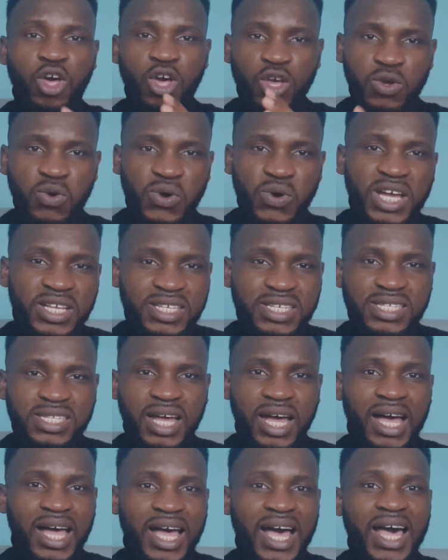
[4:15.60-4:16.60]
You
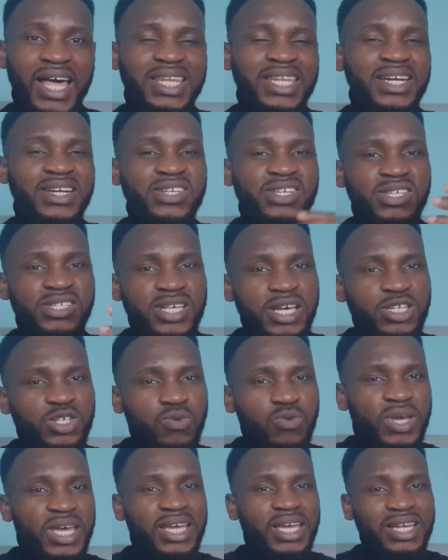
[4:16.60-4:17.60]
register, and there is a session
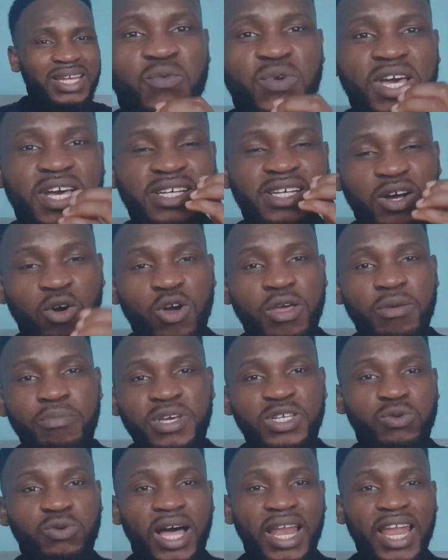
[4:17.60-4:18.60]
where Coinbase
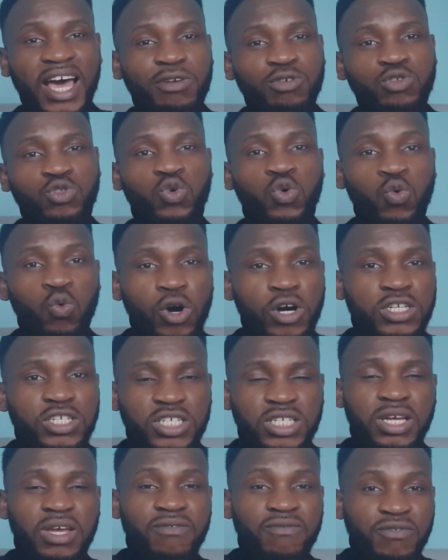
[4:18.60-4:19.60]
will allow you to
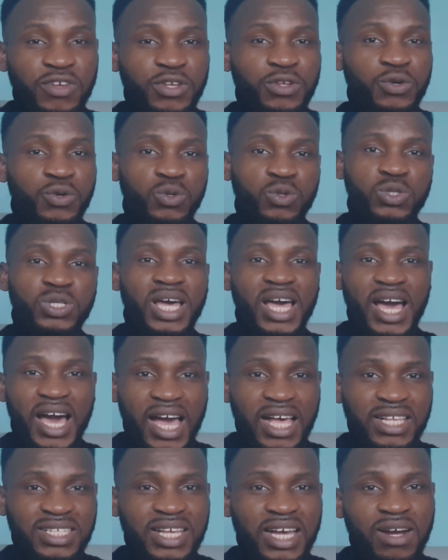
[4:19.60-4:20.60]
watch videos,
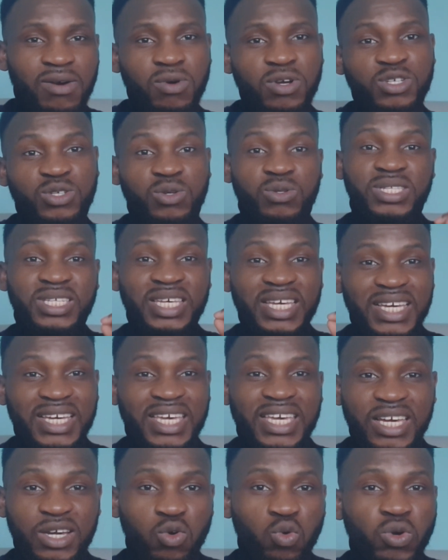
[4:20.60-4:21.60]
answer questions, take
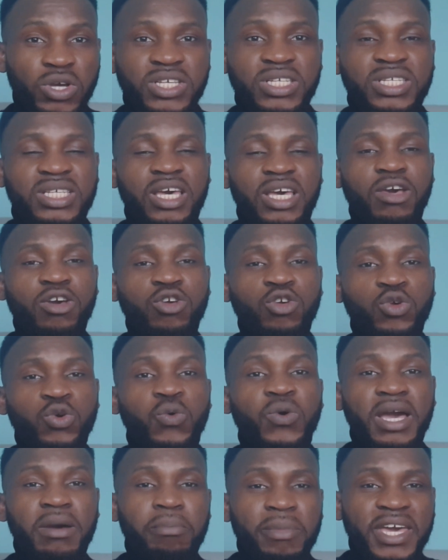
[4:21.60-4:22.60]
a quiz. You
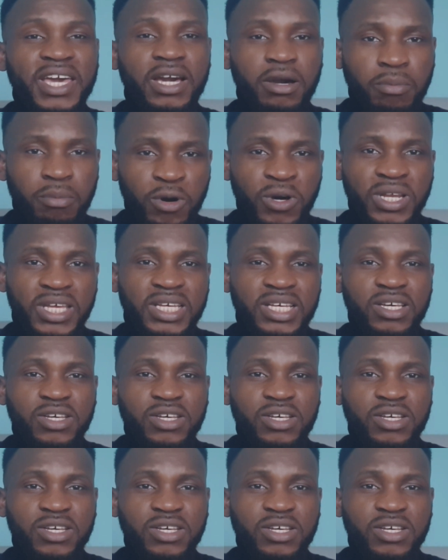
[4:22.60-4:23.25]
can make money.